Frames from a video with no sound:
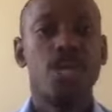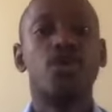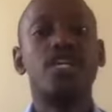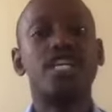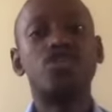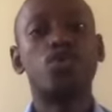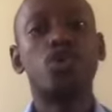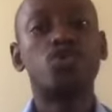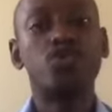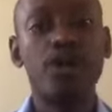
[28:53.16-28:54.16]
Your intention
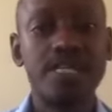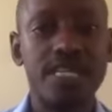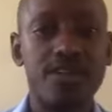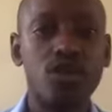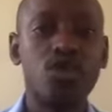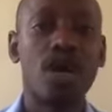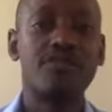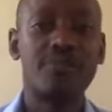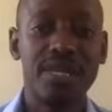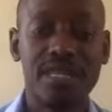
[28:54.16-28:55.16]
was to fatten, not to have
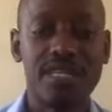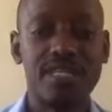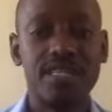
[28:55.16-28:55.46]
the milk.